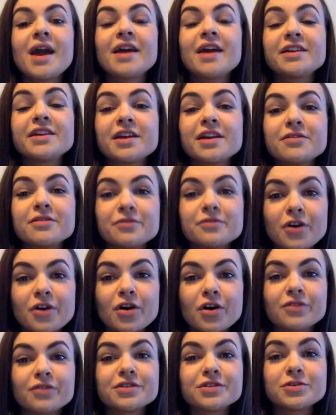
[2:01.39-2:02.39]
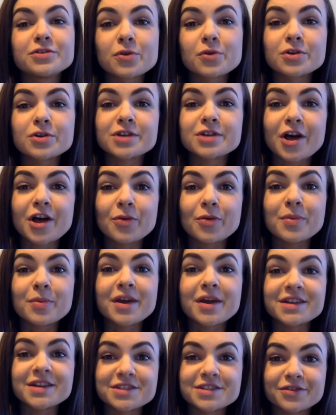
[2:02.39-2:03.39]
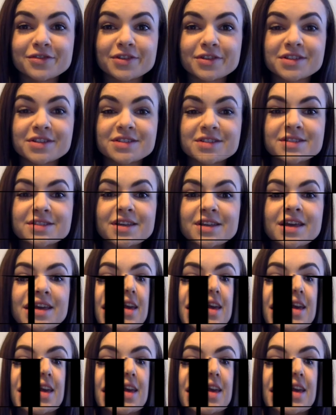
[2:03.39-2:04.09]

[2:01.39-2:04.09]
and get involved in order to help make a difference.